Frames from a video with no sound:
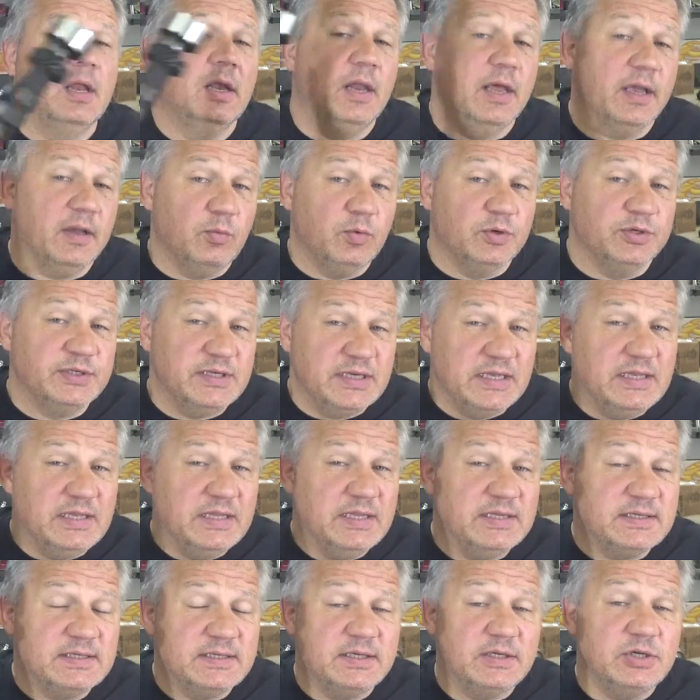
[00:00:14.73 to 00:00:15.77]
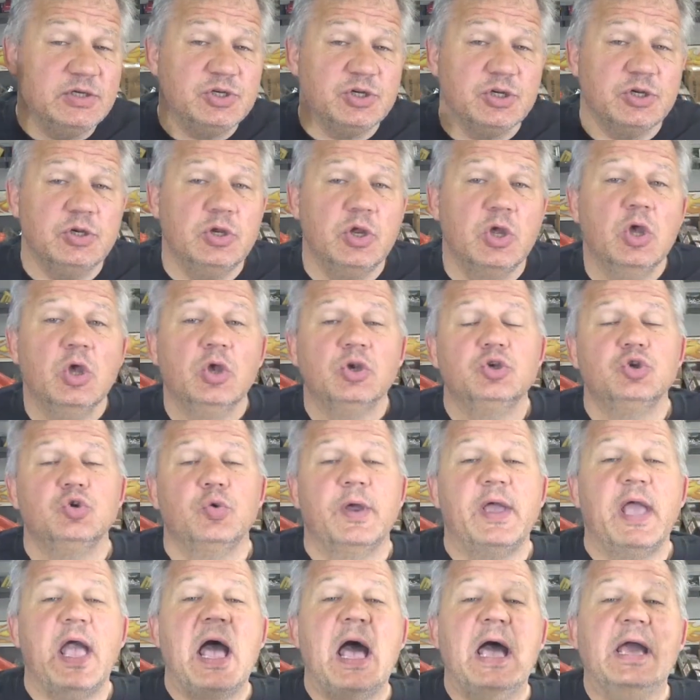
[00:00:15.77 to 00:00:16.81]
like was in this engine, to
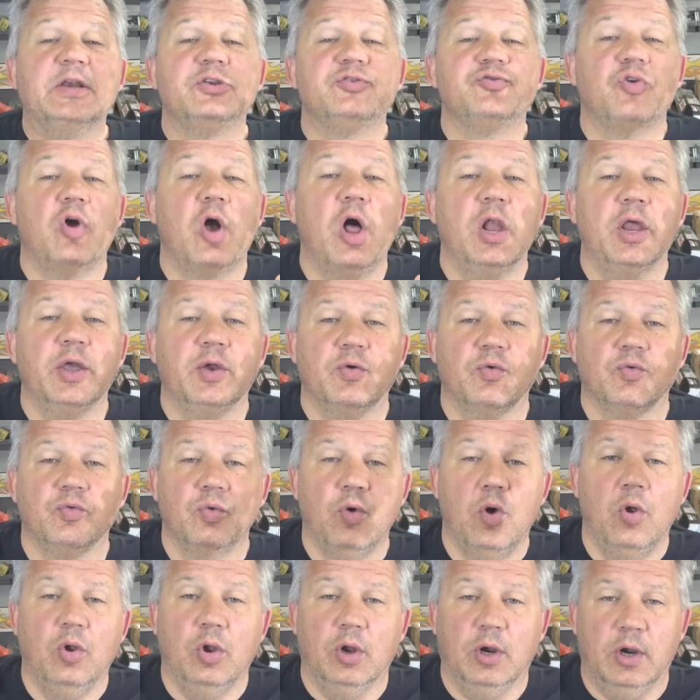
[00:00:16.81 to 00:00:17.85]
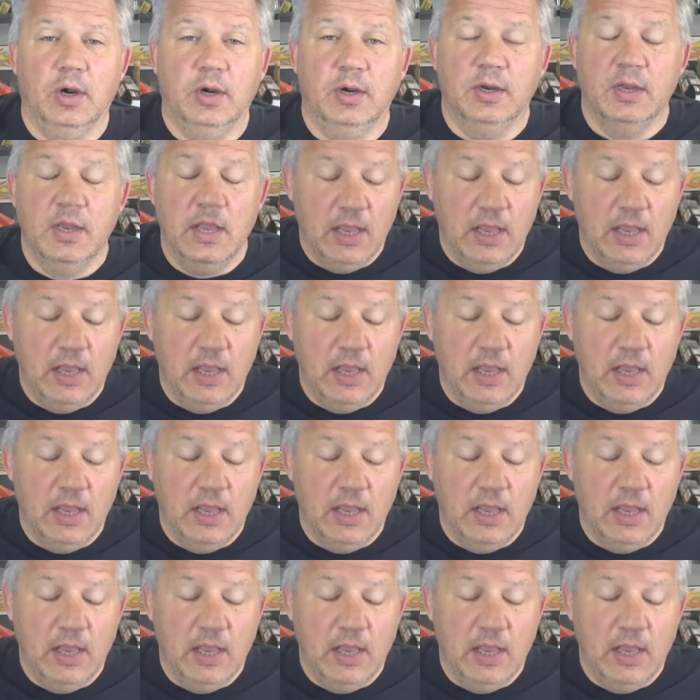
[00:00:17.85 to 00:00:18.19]
a hydraulic roller.